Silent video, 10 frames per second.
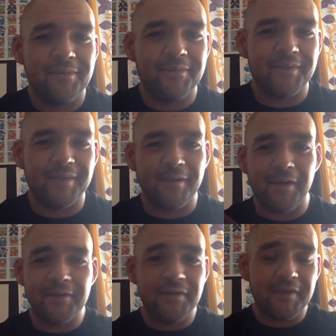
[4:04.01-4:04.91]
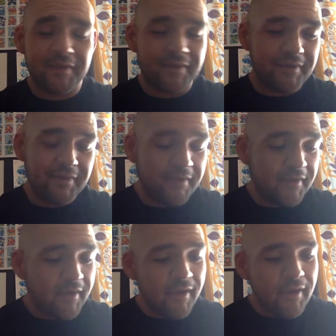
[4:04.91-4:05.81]
So I just,
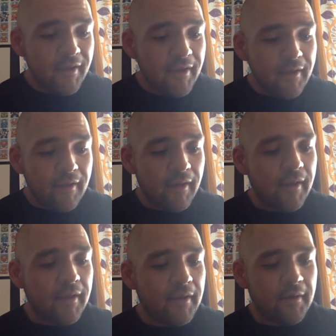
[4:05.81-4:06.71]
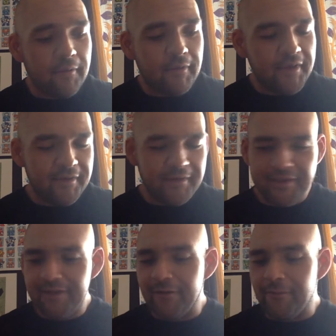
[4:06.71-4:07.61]
what are you going to
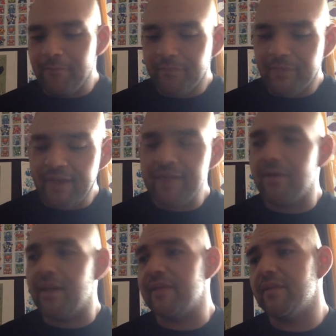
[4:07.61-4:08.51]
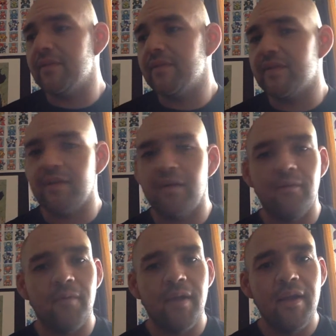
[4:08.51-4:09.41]
do? Anyways,
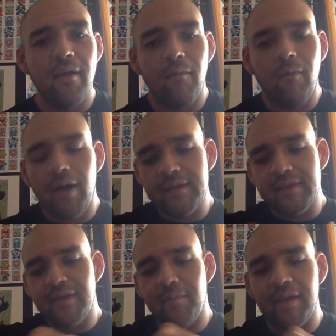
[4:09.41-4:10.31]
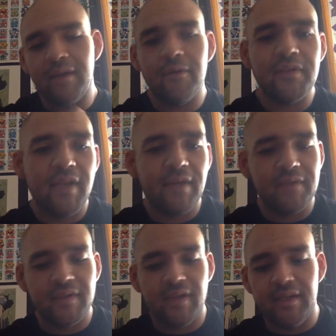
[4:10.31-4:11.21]
so what my coach and I have
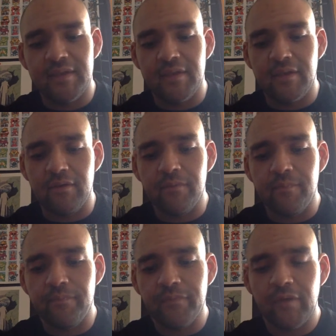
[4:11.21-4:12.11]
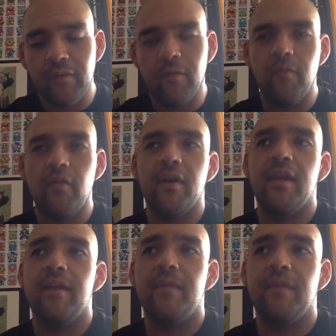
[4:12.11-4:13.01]
decided to do, well, more
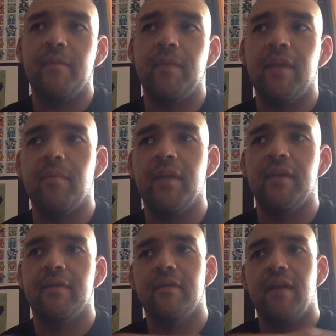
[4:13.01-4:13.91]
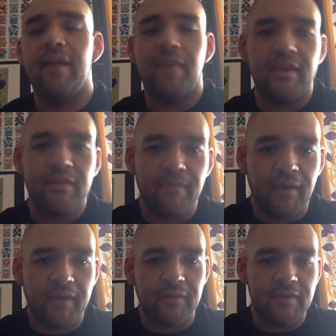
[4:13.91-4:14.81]
him than me, but I made the
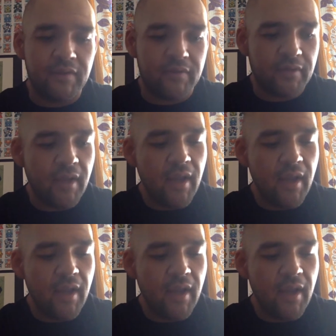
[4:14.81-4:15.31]
final decision.